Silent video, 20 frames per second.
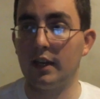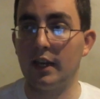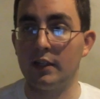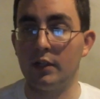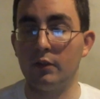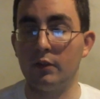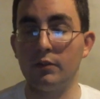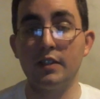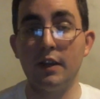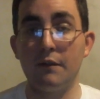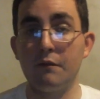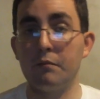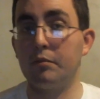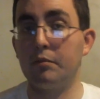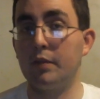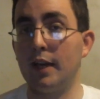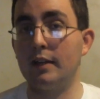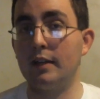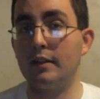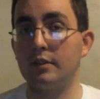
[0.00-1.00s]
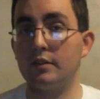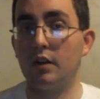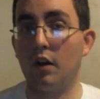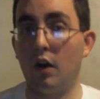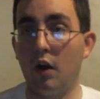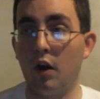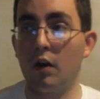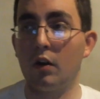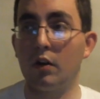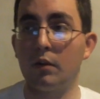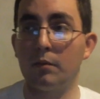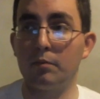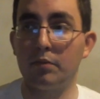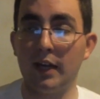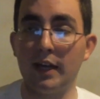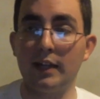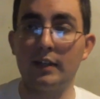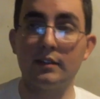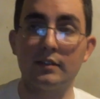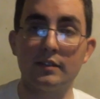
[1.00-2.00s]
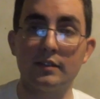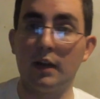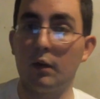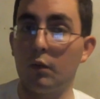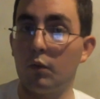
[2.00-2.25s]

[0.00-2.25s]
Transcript: And those seven planets are planets that